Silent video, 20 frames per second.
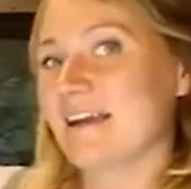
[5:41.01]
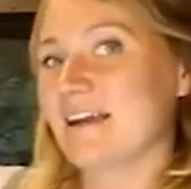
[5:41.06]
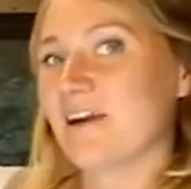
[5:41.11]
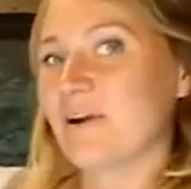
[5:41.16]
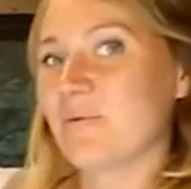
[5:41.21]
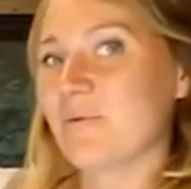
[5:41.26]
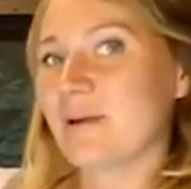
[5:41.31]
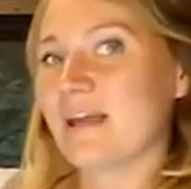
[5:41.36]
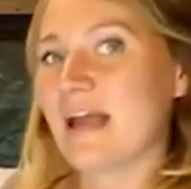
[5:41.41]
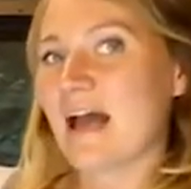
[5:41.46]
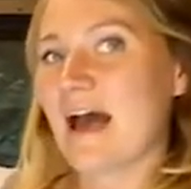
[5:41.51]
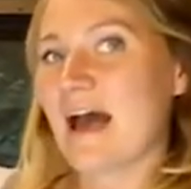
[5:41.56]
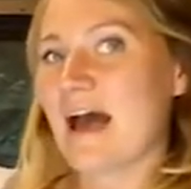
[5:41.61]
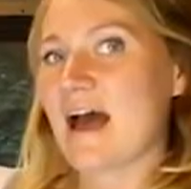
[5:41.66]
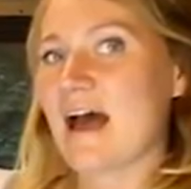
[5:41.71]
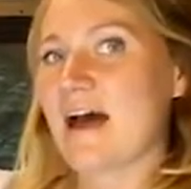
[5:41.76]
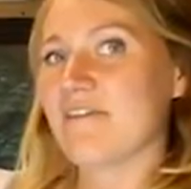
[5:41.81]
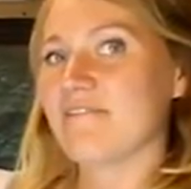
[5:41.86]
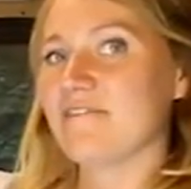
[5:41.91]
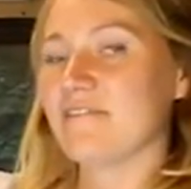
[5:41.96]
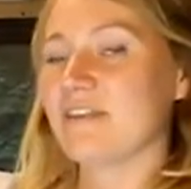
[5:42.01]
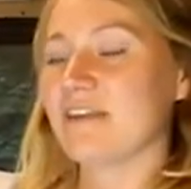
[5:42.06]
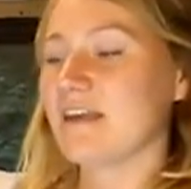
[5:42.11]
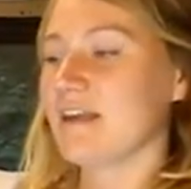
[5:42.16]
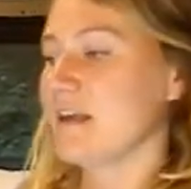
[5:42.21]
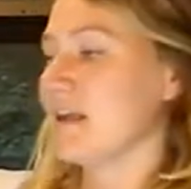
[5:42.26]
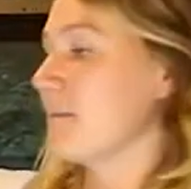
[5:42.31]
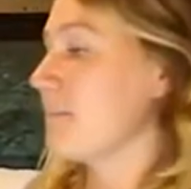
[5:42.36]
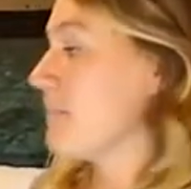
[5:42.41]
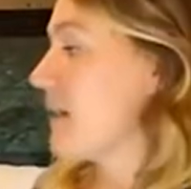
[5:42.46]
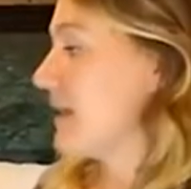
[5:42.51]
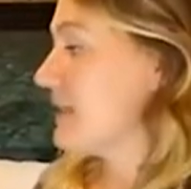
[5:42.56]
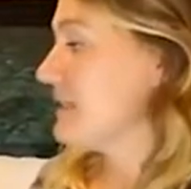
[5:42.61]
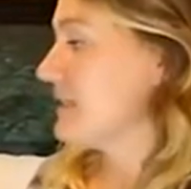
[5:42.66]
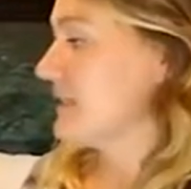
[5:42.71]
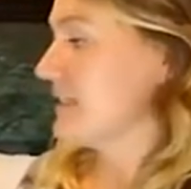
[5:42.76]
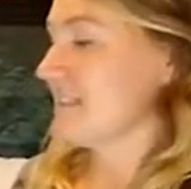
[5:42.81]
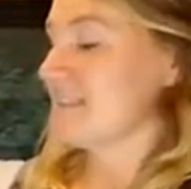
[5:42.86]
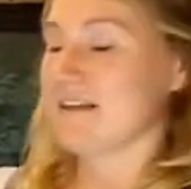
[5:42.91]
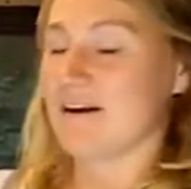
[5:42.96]
here we have the bed
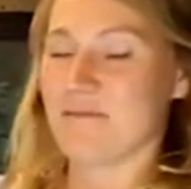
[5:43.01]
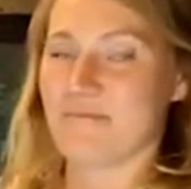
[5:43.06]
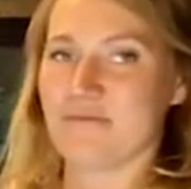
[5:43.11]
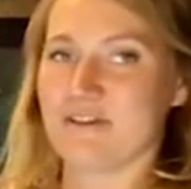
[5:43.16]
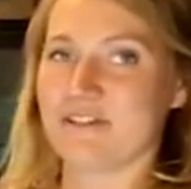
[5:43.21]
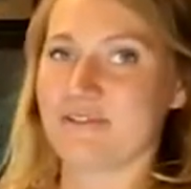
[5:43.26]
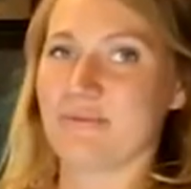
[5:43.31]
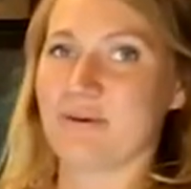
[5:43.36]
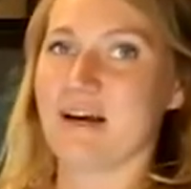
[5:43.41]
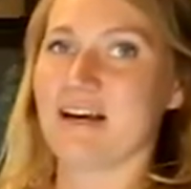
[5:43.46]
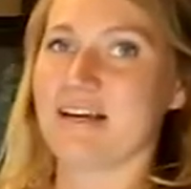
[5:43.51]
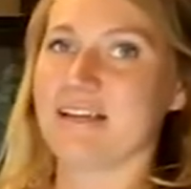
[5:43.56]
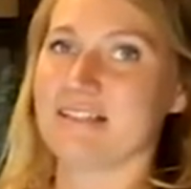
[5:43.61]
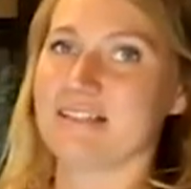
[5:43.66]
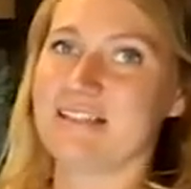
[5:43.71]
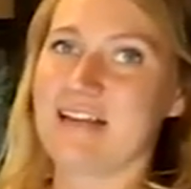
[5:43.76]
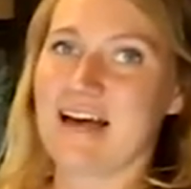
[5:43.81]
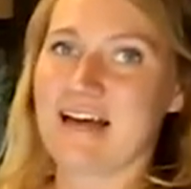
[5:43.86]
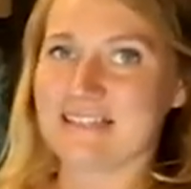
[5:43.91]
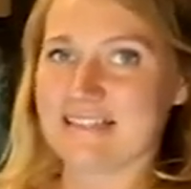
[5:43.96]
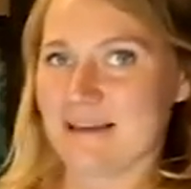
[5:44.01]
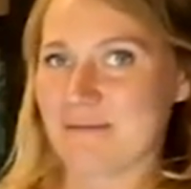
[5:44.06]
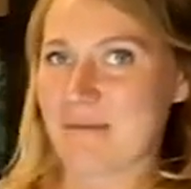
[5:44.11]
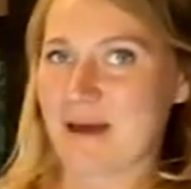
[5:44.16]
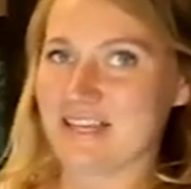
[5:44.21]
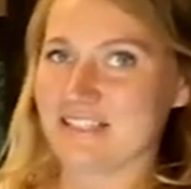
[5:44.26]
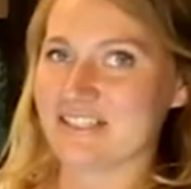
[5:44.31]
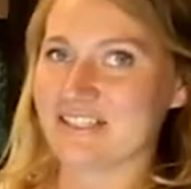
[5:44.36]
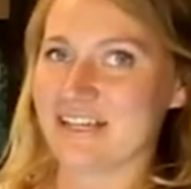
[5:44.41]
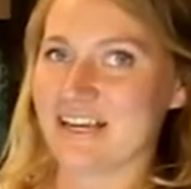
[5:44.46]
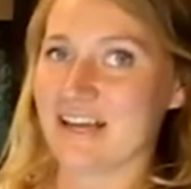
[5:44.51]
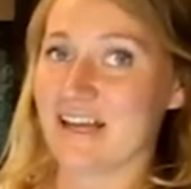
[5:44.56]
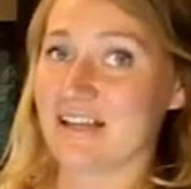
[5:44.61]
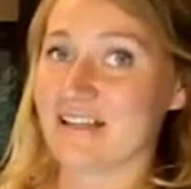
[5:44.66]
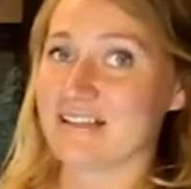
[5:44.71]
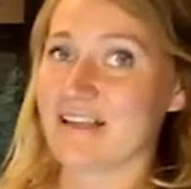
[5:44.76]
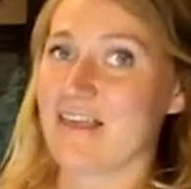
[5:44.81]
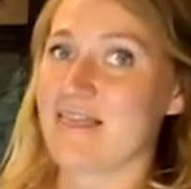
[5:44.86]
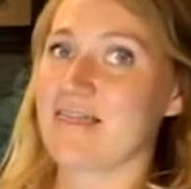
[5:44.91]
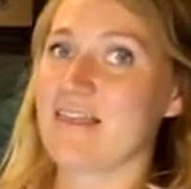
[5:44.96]
system, which was, as I
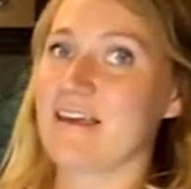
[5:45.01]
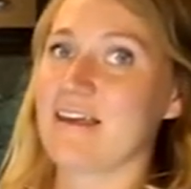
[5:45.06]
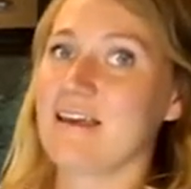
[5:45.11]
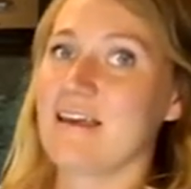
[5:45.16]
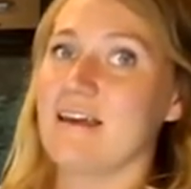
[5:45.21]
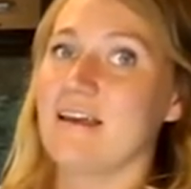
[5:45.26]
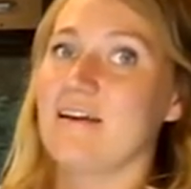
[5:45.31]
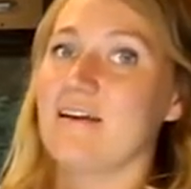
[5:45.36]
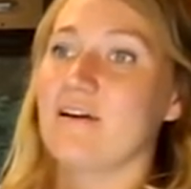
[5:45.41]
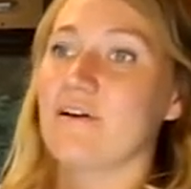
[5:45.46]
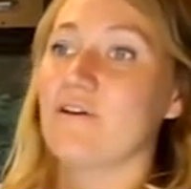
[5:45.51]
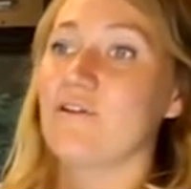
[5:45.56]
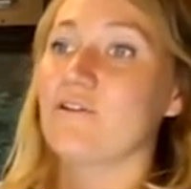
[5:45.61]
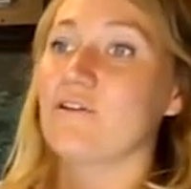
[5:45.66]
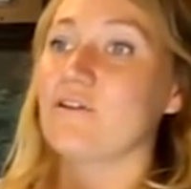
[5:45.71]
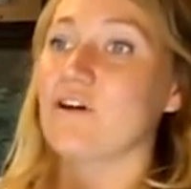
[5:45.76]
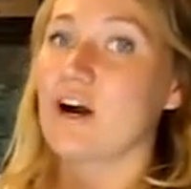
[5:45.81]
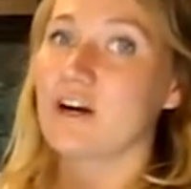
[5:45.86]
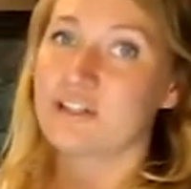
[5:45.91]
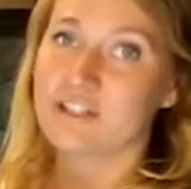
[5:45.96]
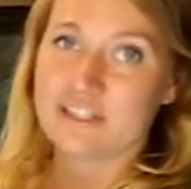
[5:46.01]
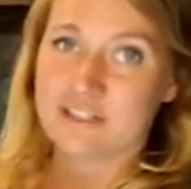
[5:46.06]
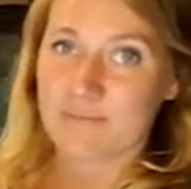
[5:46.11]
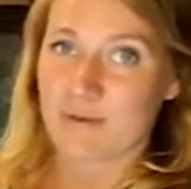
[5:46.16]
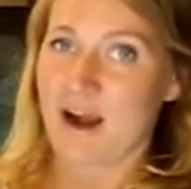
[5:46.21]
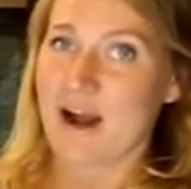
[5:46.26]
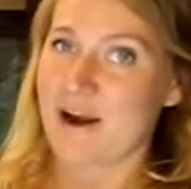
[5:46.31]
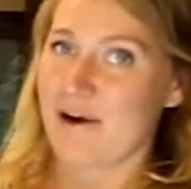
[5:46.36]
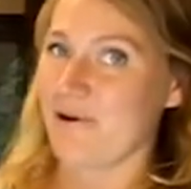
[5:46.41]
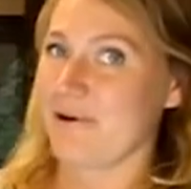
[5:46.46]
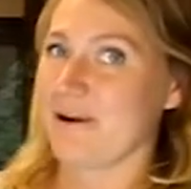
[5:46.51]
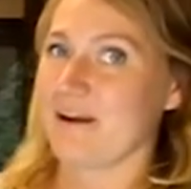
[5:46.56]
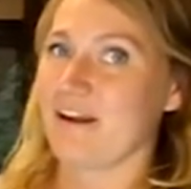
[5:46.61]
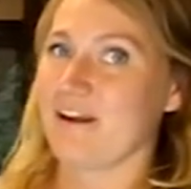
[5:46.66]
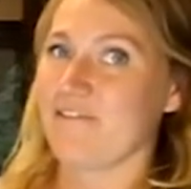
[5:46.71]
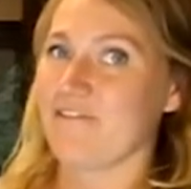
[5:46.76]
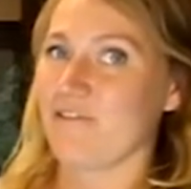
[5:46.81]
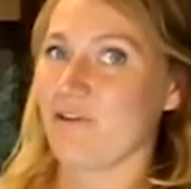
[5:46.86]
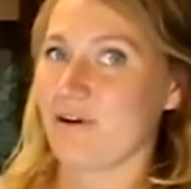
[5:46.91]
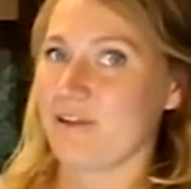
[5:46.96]
mentioned, the largest
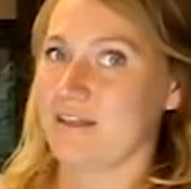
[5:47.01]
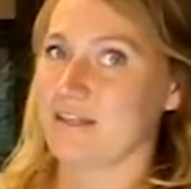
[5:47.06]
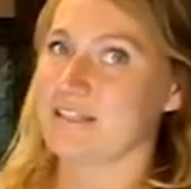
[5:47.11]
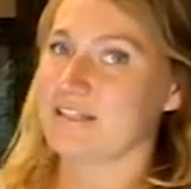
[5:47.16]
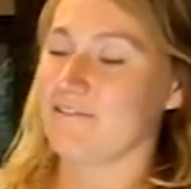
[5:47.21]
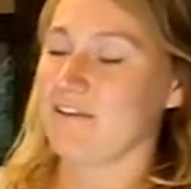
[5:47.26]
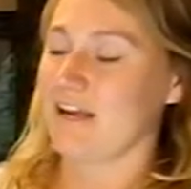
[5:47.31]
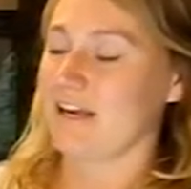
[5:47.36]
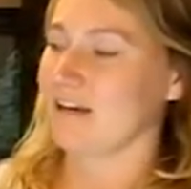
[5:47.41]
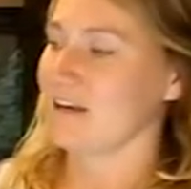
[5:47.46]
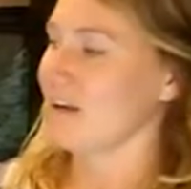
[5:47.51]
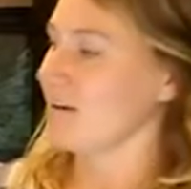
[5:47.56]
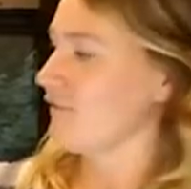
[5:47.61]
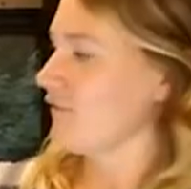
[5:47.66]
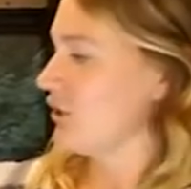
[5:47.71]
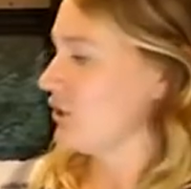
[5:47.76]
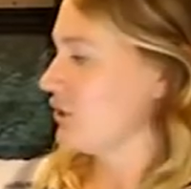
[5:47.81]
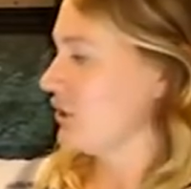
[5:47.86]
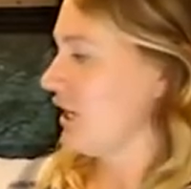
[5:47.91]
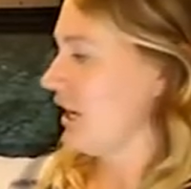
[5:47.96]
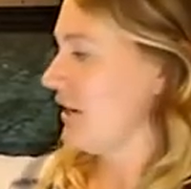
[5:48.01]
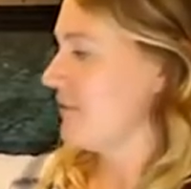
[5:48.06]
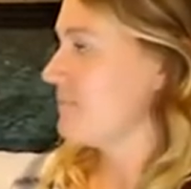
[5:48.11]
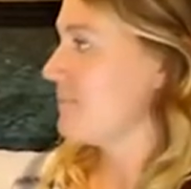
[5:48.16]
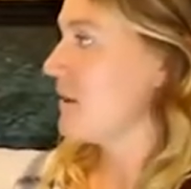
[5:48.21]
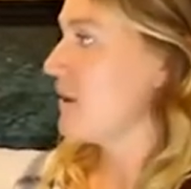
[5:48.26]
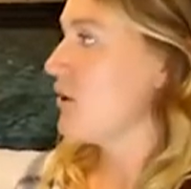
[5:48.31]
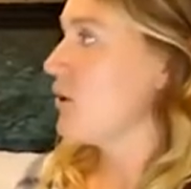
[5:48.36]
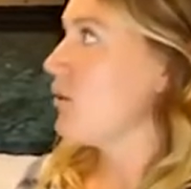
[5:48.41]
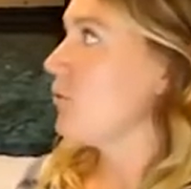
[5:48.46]
priority for this van conversion.